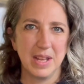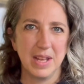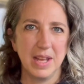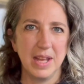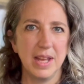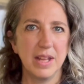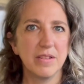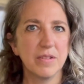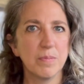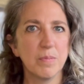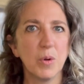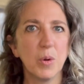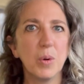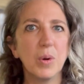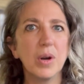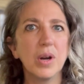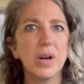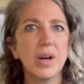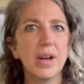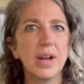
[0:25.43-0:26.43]
It's
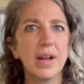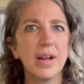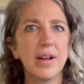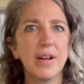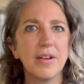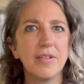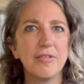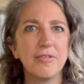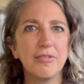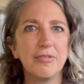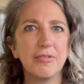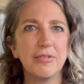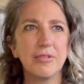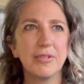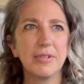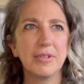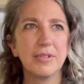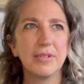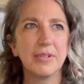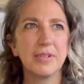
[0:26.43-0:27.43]
more of
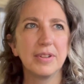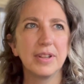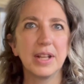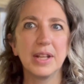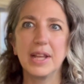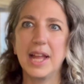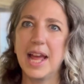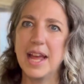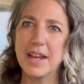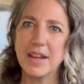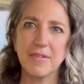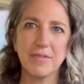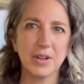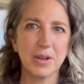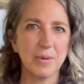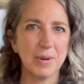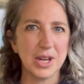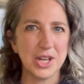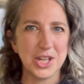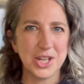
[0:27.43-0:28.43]
the lack of a
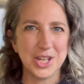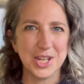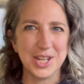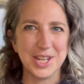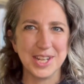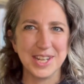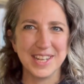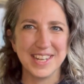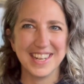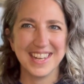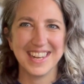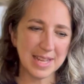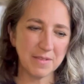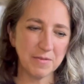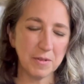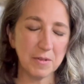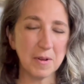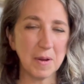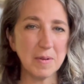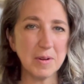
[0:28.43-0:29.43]
question. If
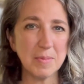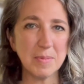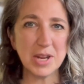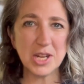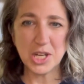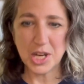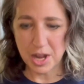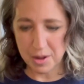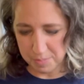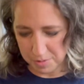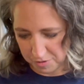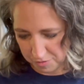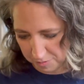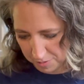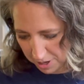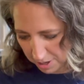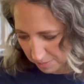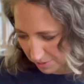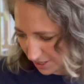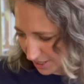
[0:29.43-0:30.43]
you've come to my shop, you've
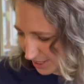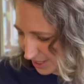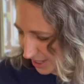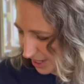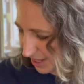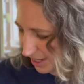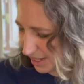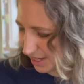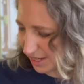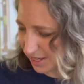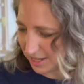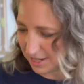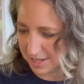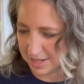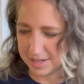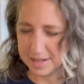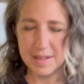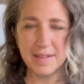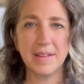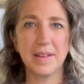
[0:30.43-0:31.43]
probably seen
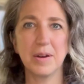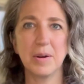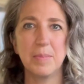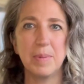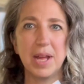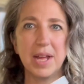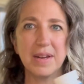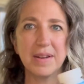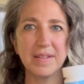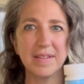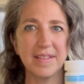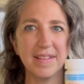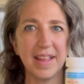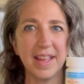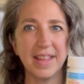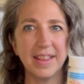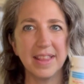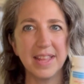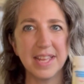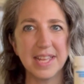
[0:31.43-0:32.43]
little bottles
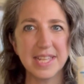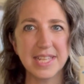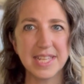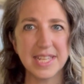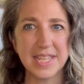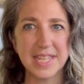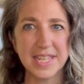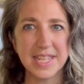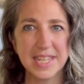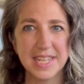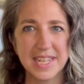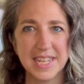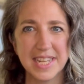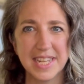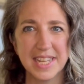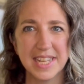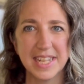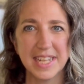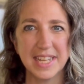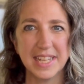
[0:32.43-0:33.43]
like this.
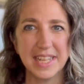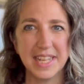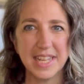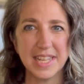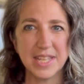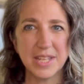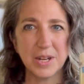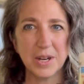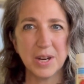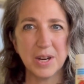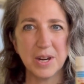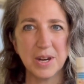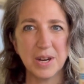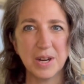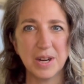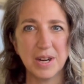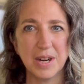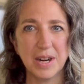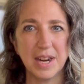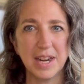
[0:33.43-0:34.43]
These
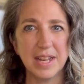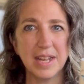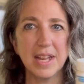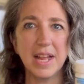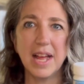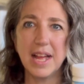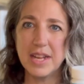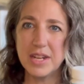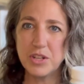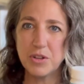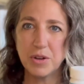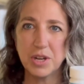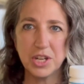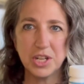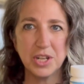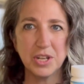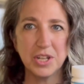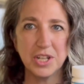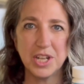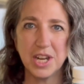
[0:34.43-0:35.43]
are
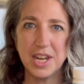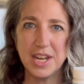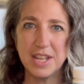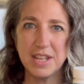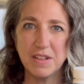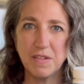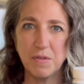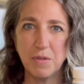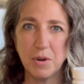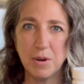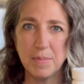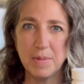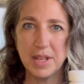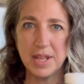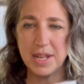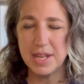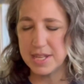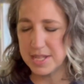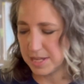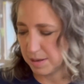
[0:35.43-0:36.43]
traditional Chinese
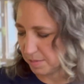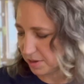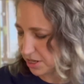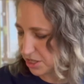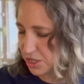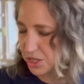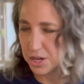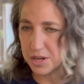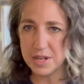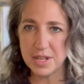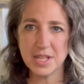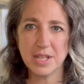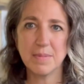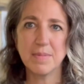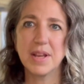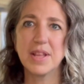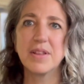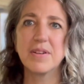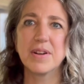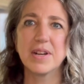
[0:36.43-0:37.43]
formulas. I'm going to show you some
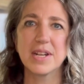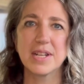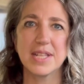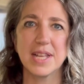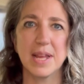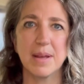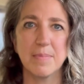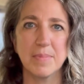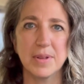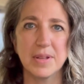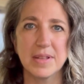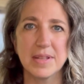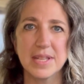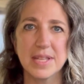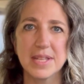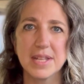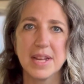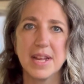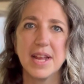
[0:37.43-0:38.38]
other examples.